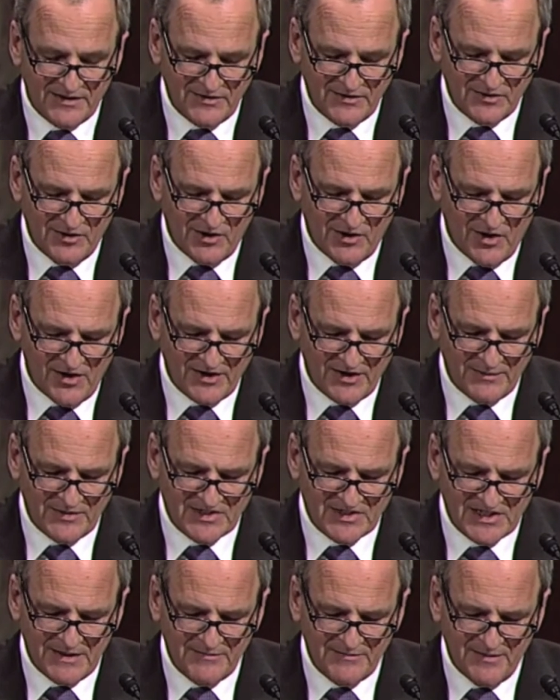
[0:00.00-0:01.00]
technical
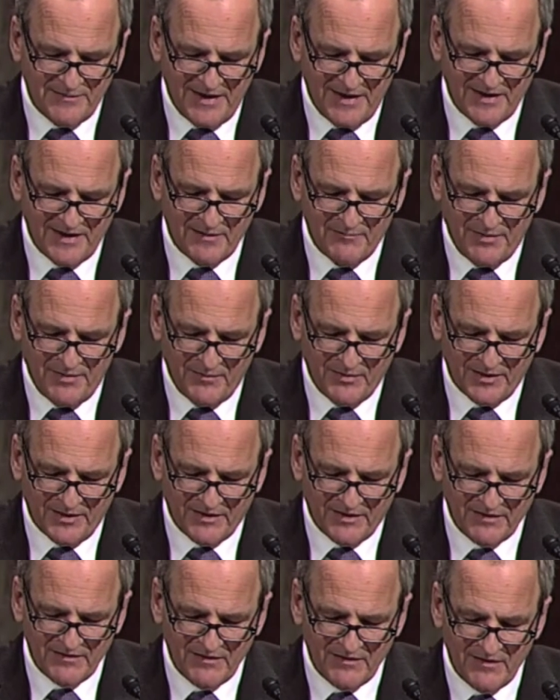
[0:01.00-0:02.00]
arguments can be made in
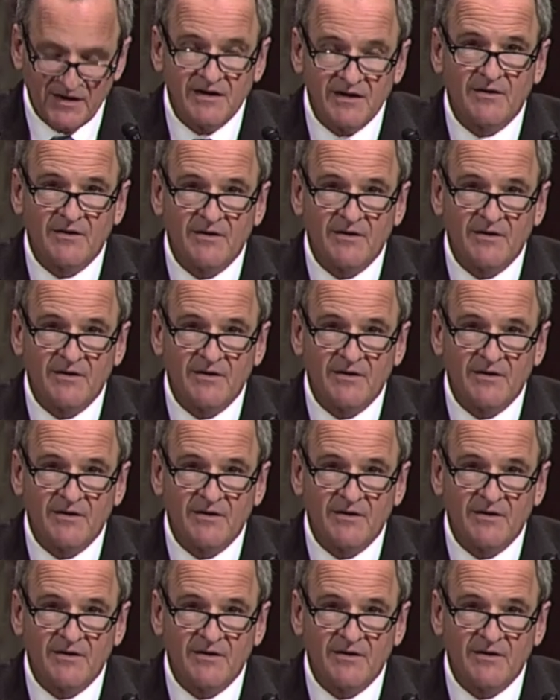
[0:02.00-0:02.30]
public